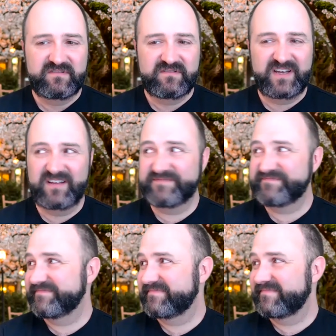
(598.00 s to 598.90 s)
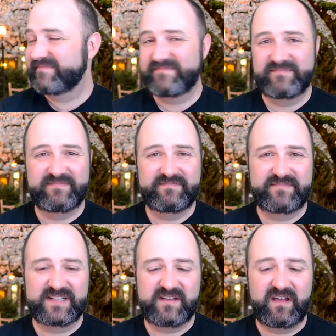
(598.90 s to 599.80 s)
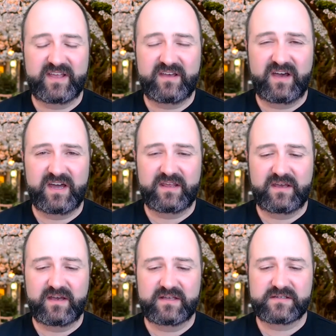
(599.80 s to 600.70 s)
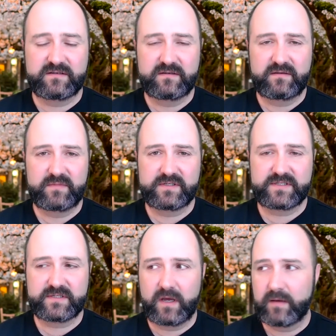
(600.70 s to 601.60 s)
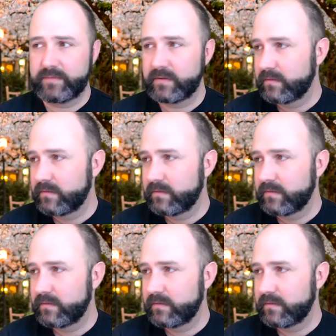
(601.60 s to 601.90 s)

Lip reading: well, That's all I got, I guess. I'm gonna stop,